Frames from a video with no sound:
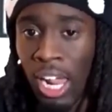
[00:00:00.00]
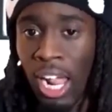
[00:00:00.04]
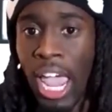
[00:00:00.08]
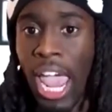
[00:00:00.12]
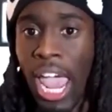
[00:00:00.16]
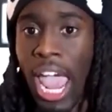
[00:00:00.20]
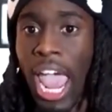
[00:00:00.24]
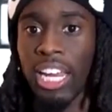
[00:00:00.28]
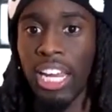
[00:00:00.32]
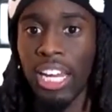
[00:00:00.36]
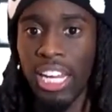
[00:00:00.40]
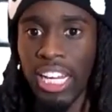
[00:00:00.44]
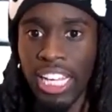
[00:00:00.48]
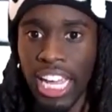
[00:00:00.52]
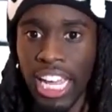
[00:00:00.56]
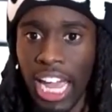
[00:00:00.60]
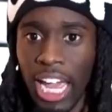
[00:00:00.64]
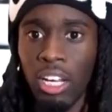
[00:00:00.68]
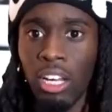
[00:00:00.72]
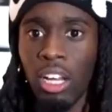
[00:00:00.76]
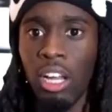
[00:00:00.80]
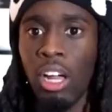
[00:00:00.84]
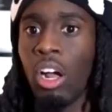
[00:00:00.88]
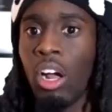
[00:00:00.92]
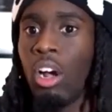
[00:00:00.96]
And then again,
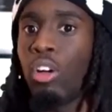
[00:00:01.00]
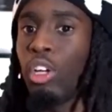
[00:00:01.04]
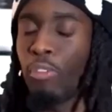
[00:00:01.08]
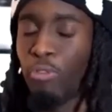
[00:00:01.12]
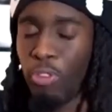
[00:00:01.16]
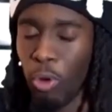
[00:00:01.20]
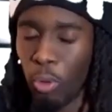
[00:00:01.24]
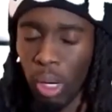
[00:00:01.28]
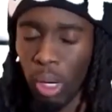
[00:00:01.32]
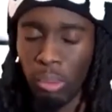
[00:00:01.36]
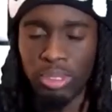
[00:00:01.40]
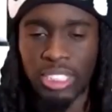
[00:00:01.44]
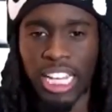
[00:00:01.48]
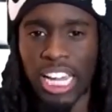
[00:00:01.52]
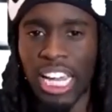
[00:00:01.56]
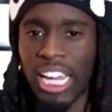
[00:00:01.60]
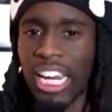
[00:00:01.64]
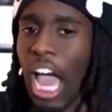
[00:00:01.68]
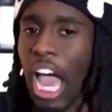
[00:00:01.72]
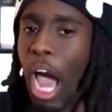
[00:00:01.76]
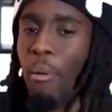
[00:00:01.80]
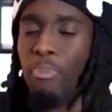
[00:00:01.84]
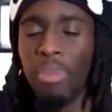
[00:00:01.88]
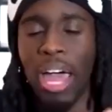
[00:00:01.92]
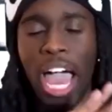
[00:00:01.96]
you feel what I'm saying?
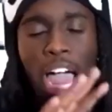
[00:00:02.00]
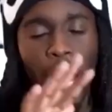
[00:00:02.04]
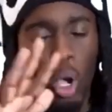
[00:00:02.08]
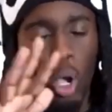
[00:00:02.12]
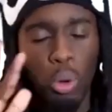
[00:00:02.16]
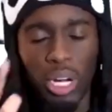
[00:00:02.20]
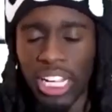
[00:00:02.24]
I'm not going